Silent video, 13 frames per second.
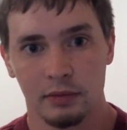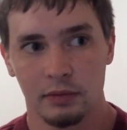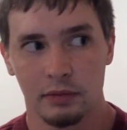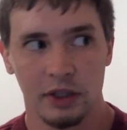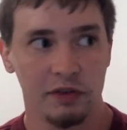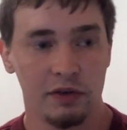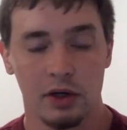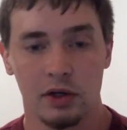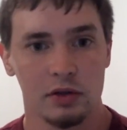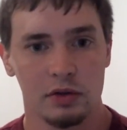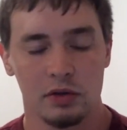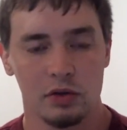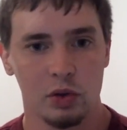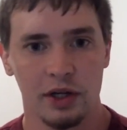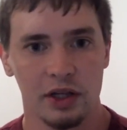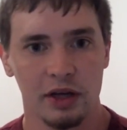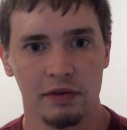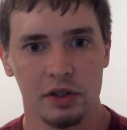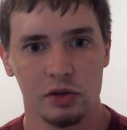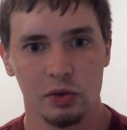Even in
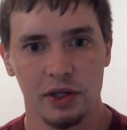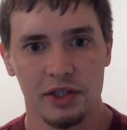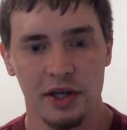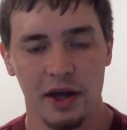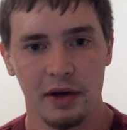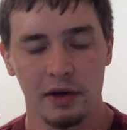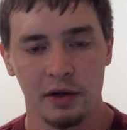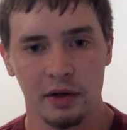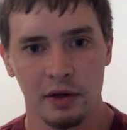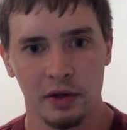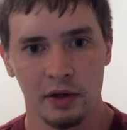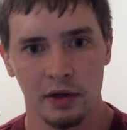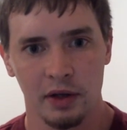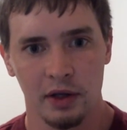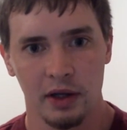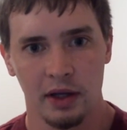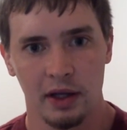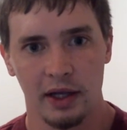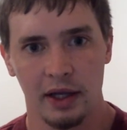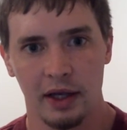2011, 2010,
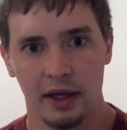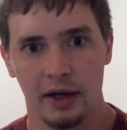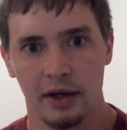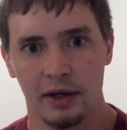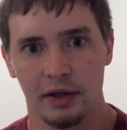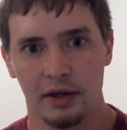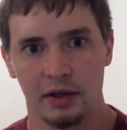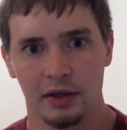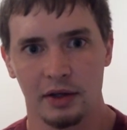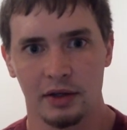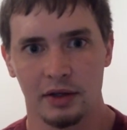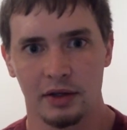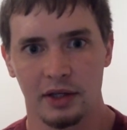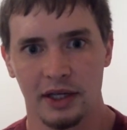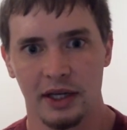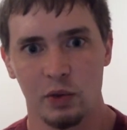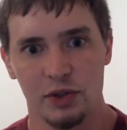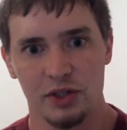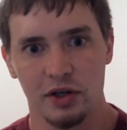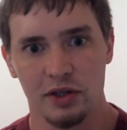and like he
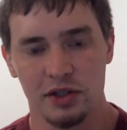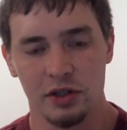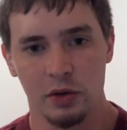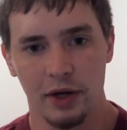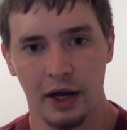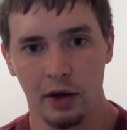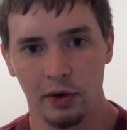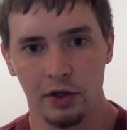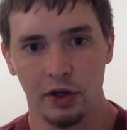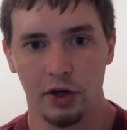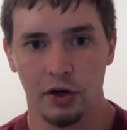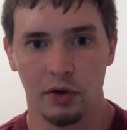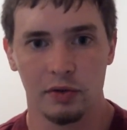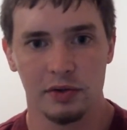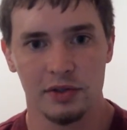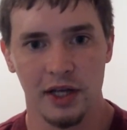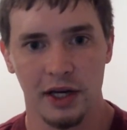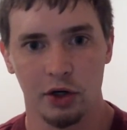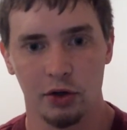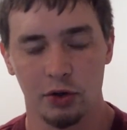would start to slow down,
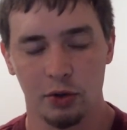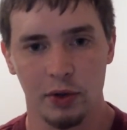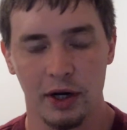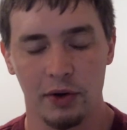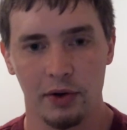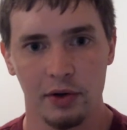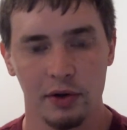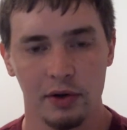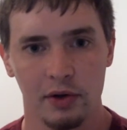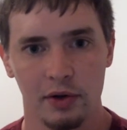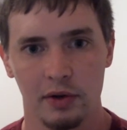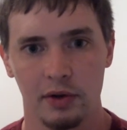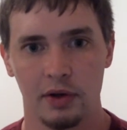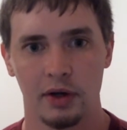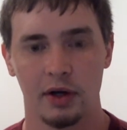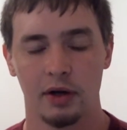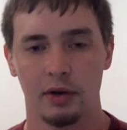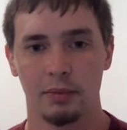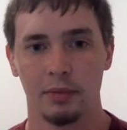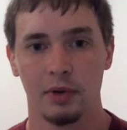second or third round.
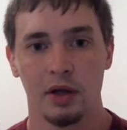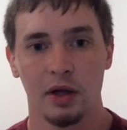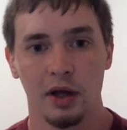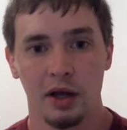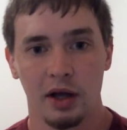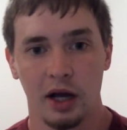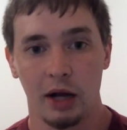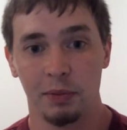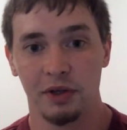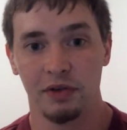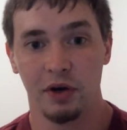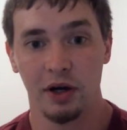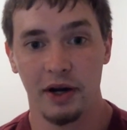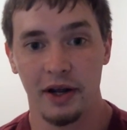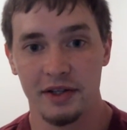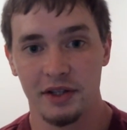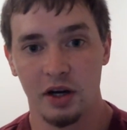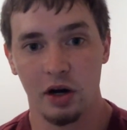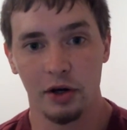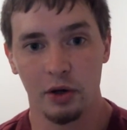I believe Hunt has
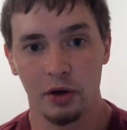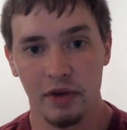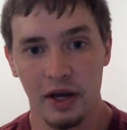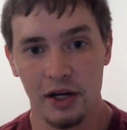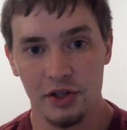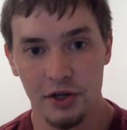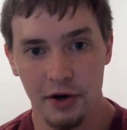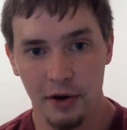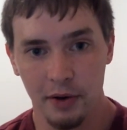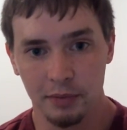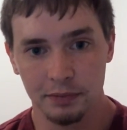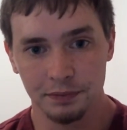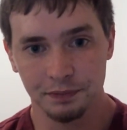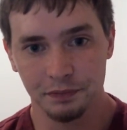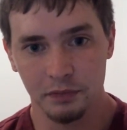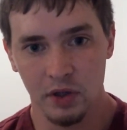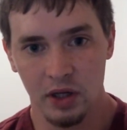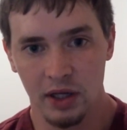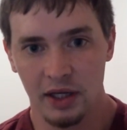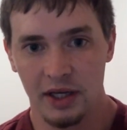the cardio advantage here.
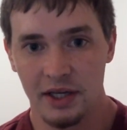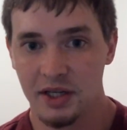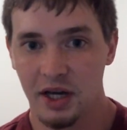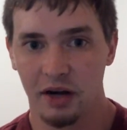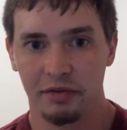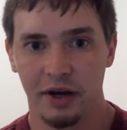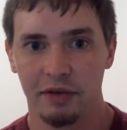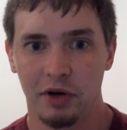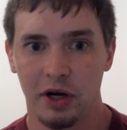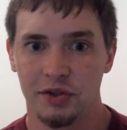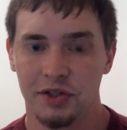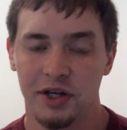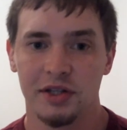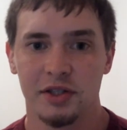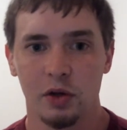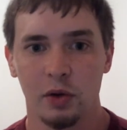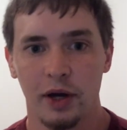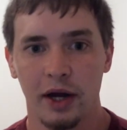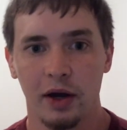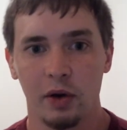He's gone to 5 rounds. He does slow
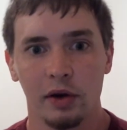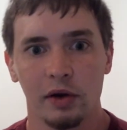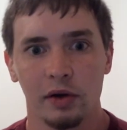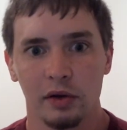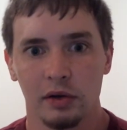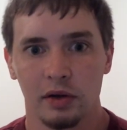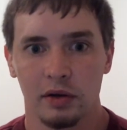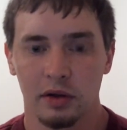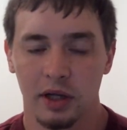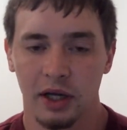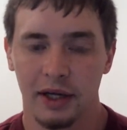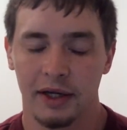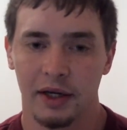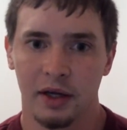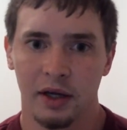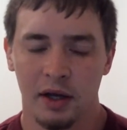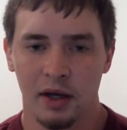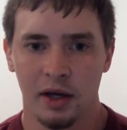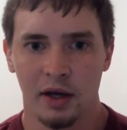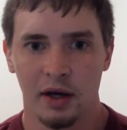down. Like
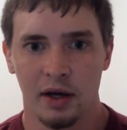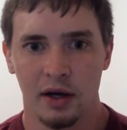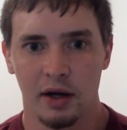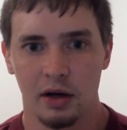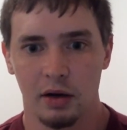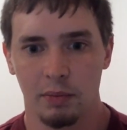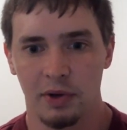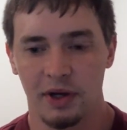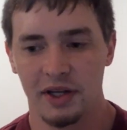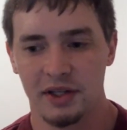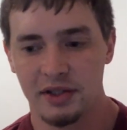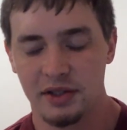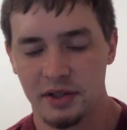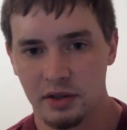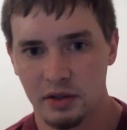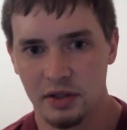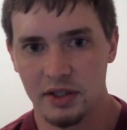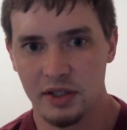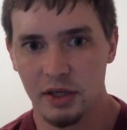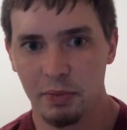against
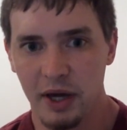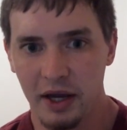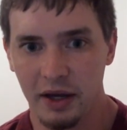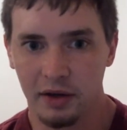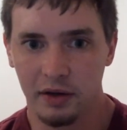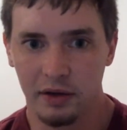Stipe,